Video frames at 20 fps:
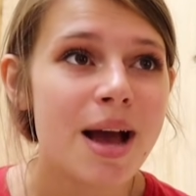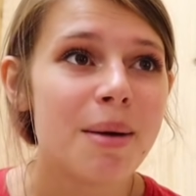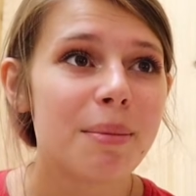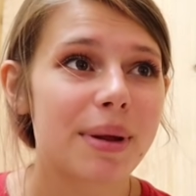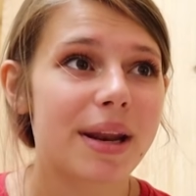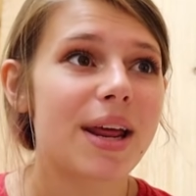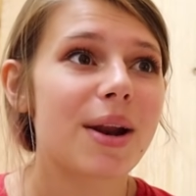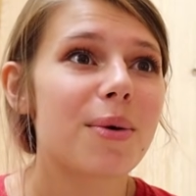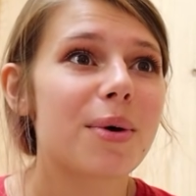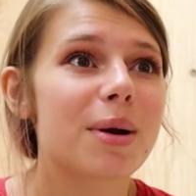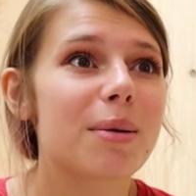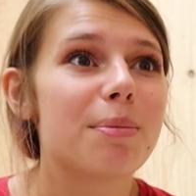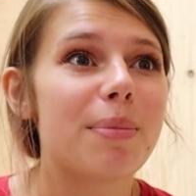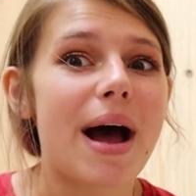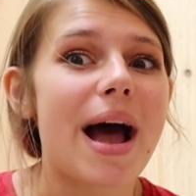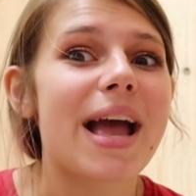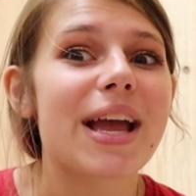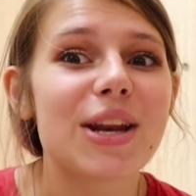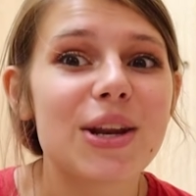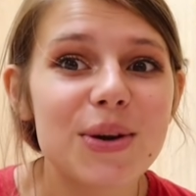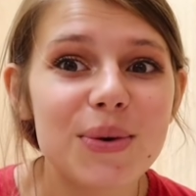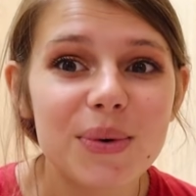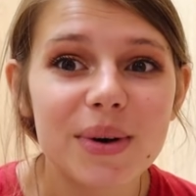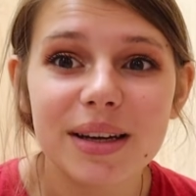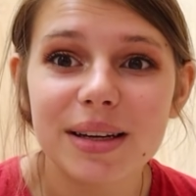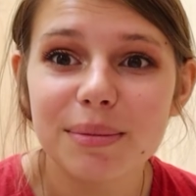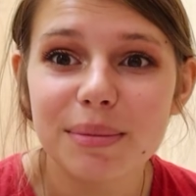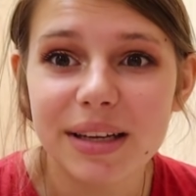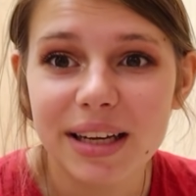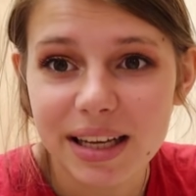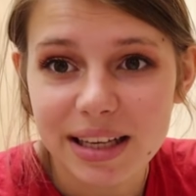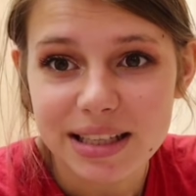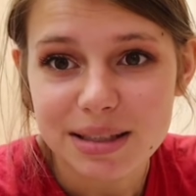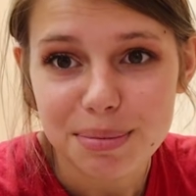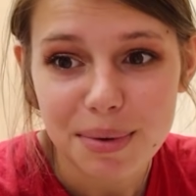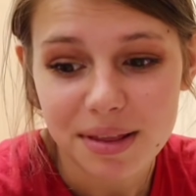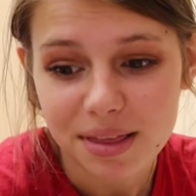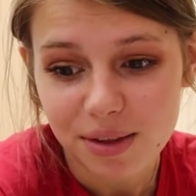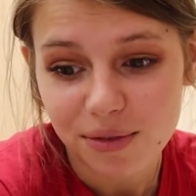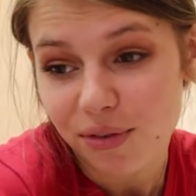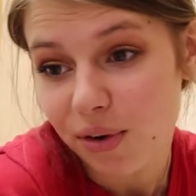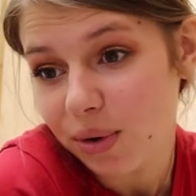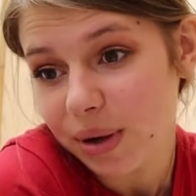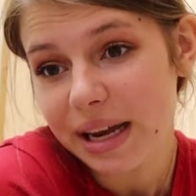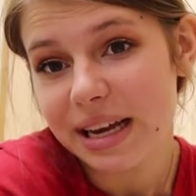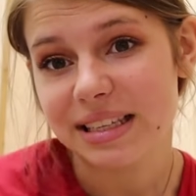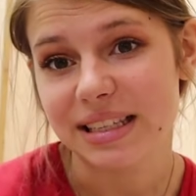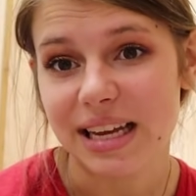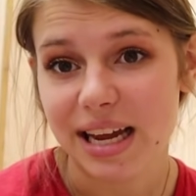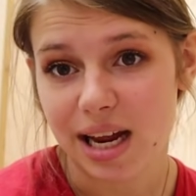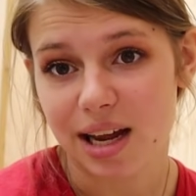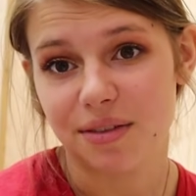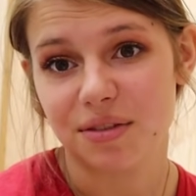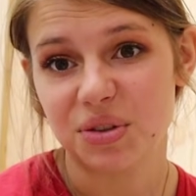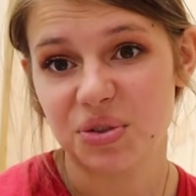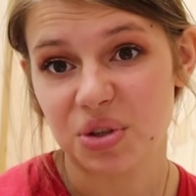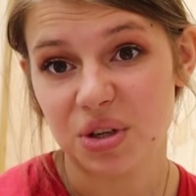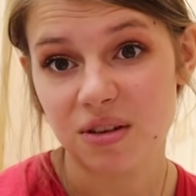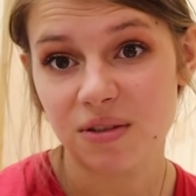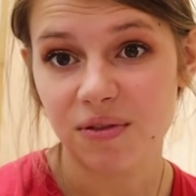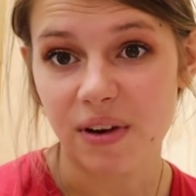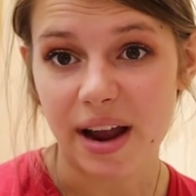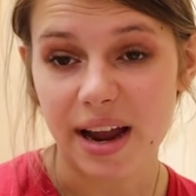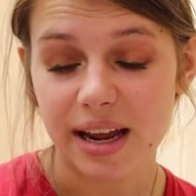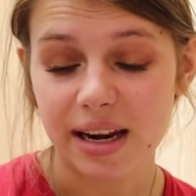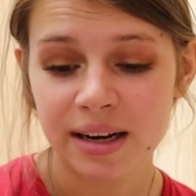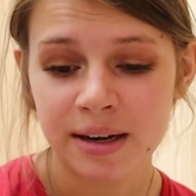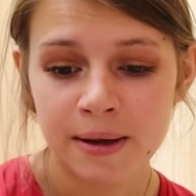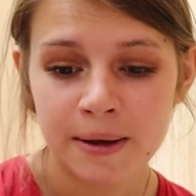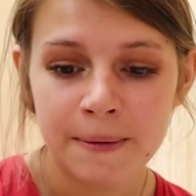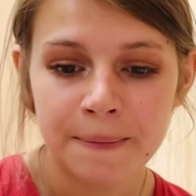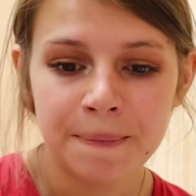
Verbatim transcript: but I don't want to buy a new one because the phone case I have is just fine